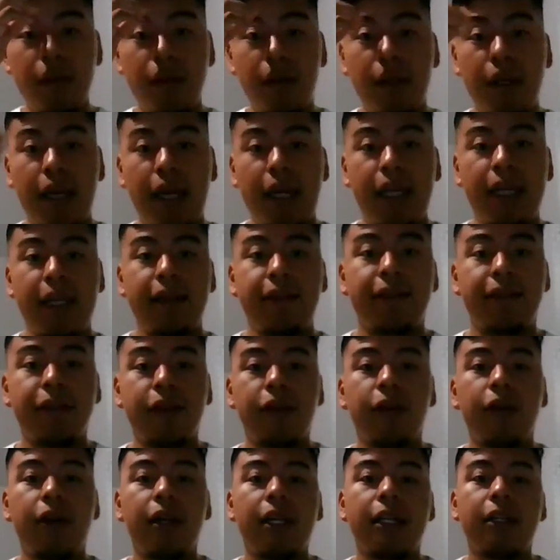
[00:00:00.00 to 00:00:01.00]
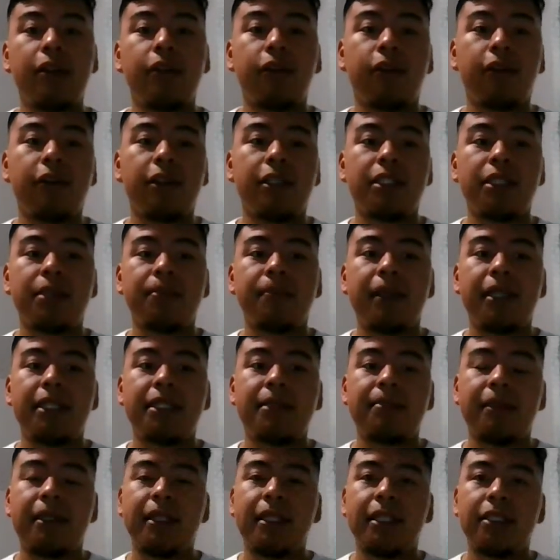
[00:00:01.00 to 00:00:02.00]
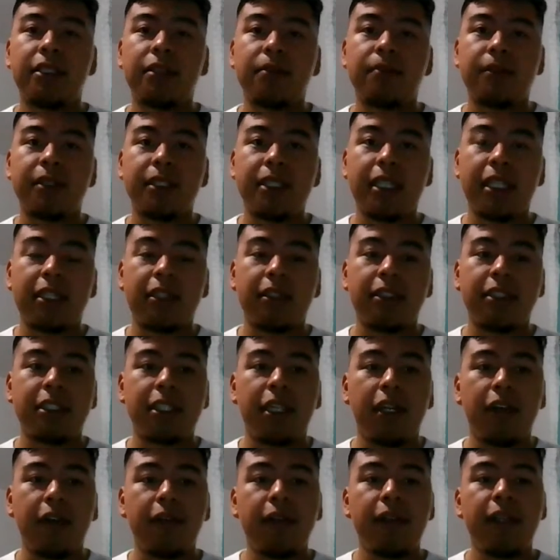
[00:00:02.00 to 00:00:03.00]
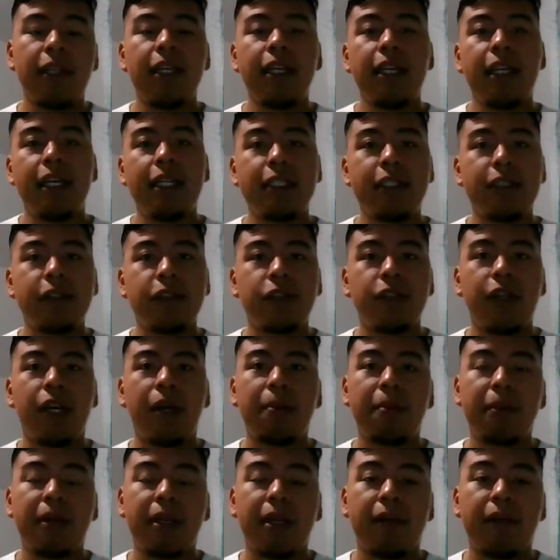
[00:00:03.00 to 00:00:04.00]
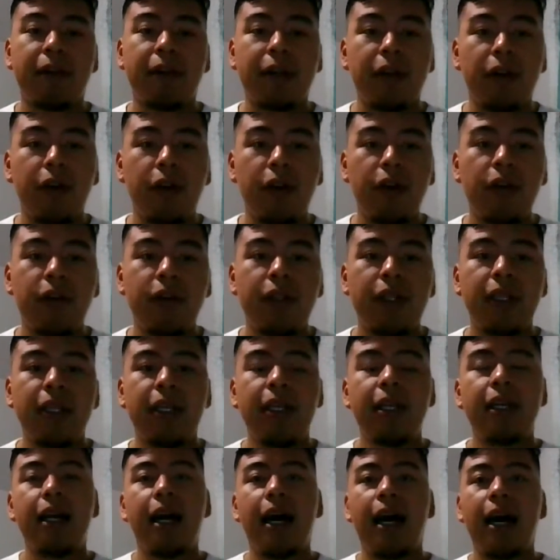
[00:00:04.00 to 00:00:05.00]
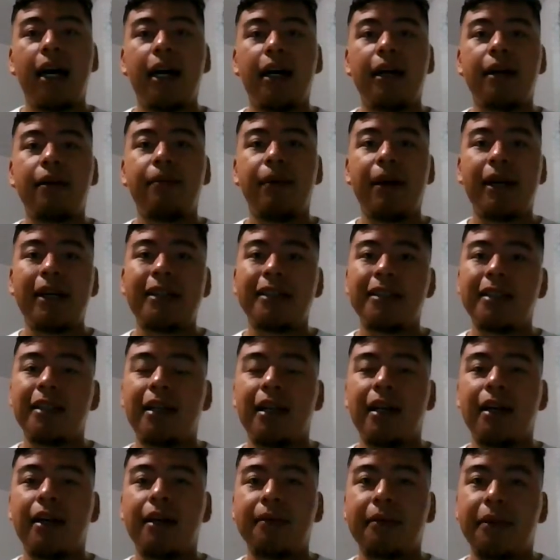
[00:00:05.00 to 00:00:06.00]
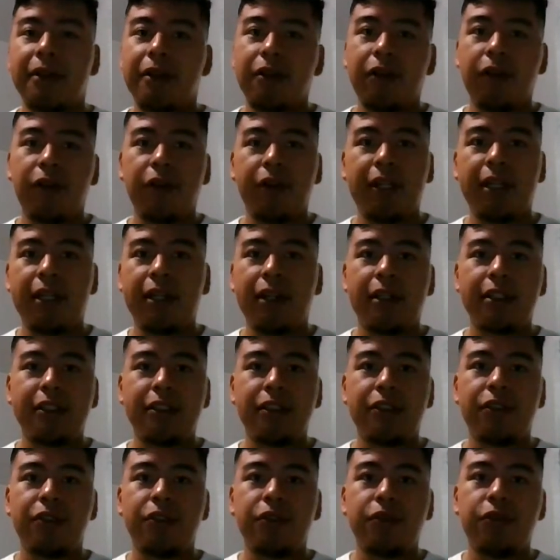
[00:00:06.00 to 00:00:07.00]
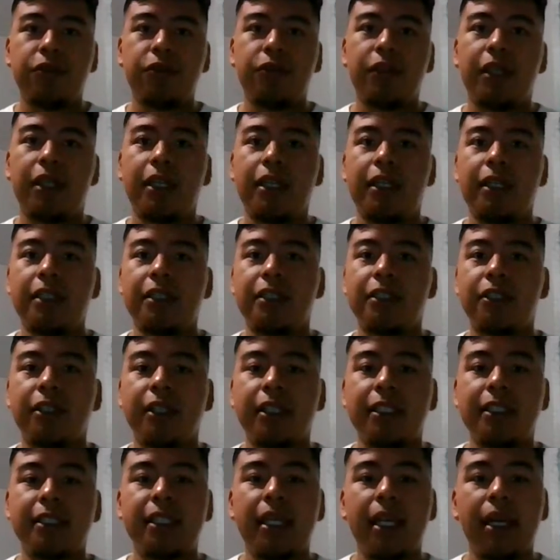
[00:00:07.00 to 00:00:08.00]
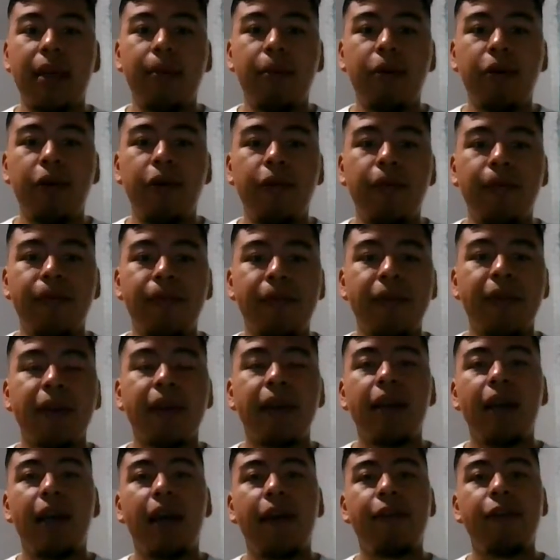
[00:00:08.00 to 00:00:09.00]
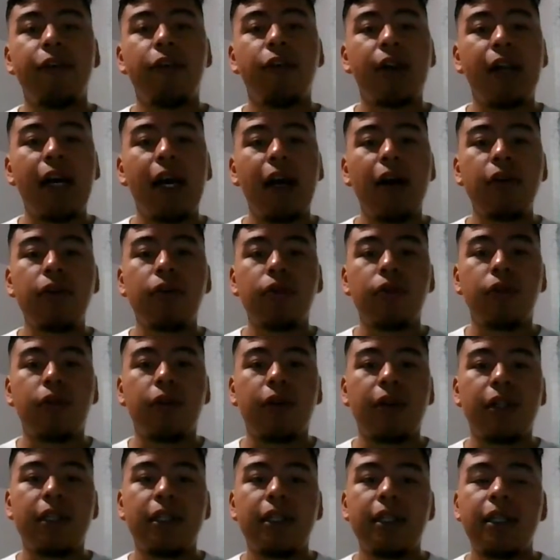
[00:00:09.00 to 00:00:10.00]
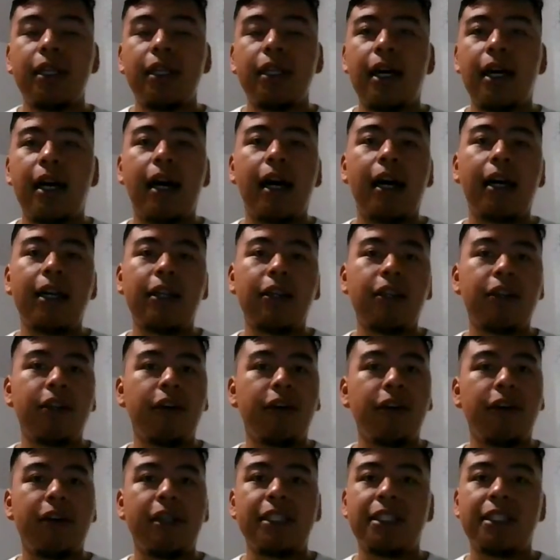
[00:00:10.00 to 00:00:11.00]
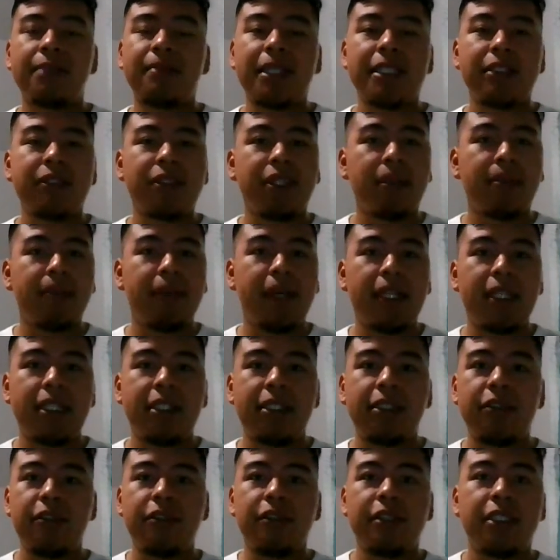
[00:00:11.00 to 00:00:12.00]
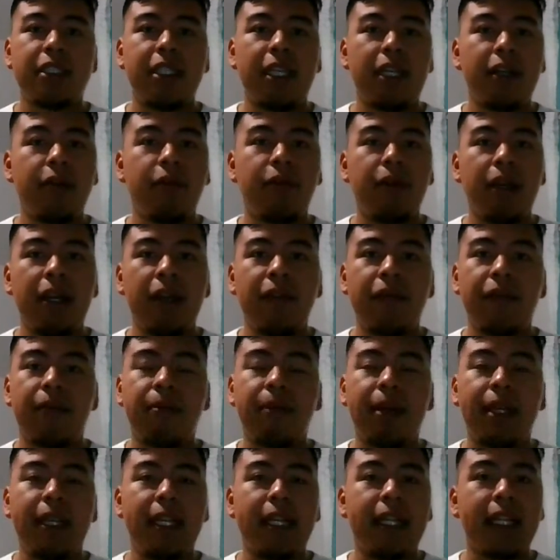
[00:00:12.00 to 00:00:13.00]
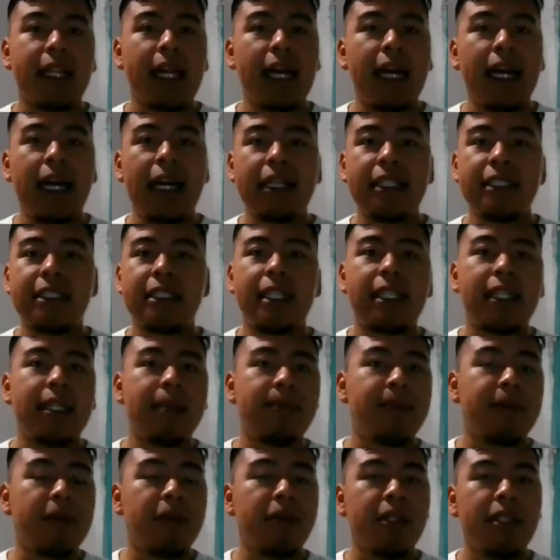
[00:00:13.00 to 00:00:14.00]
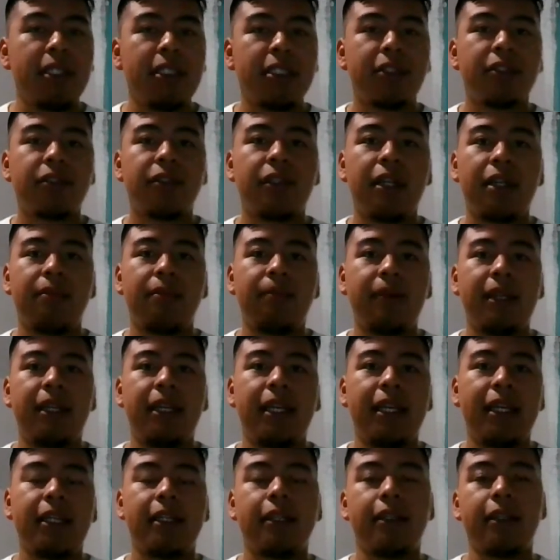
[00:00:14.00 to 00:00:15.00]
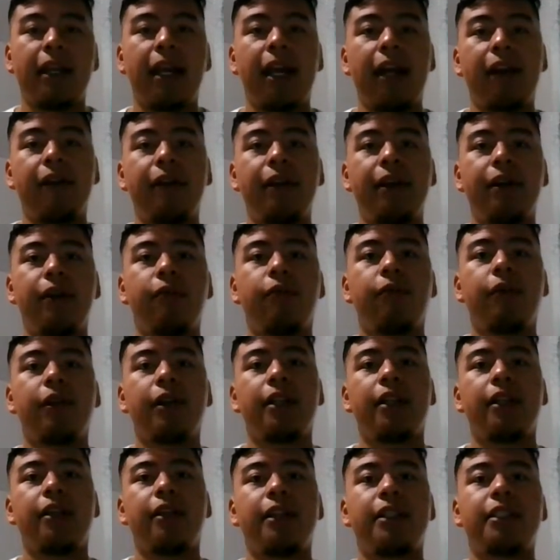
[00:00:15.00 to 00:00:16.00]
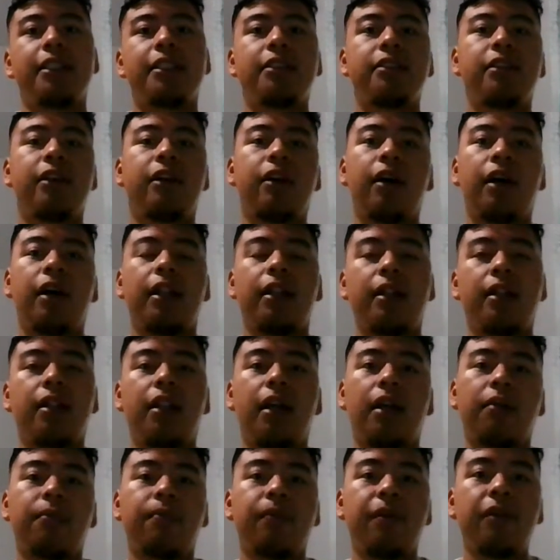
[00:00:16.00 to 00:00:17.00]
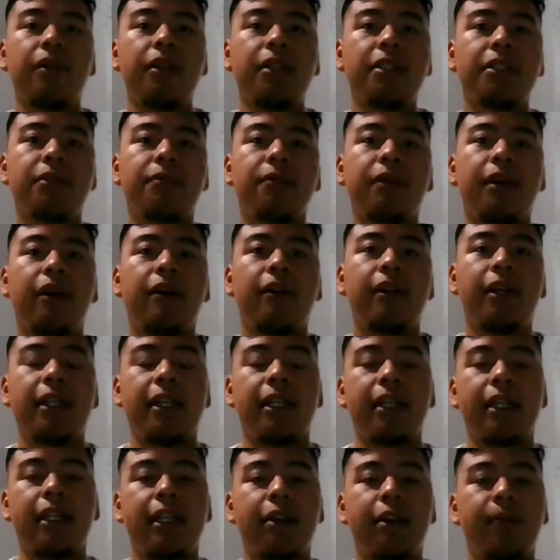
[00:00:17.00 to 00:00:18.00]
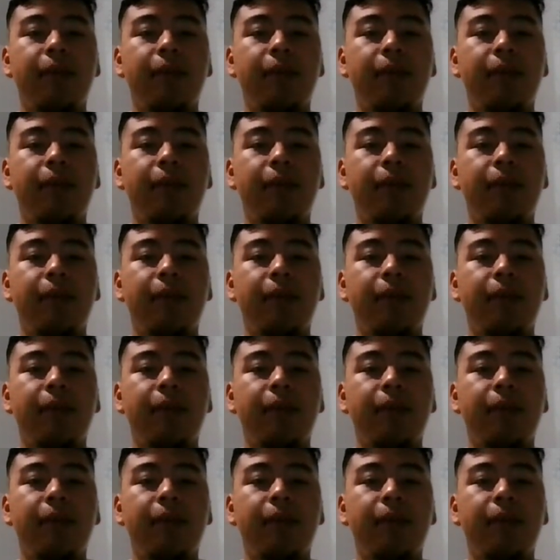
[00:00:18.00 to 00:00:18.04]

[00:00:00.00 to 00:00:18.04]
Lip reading: and if you are indoors, the best method to protect yourself is to drop, cover, and hold by holding onto a sturdy table. If you are outdoor, it's best recommended to stay away from any glass, any buildings. Try to be in an area where there is not a lot of buildings around in a clear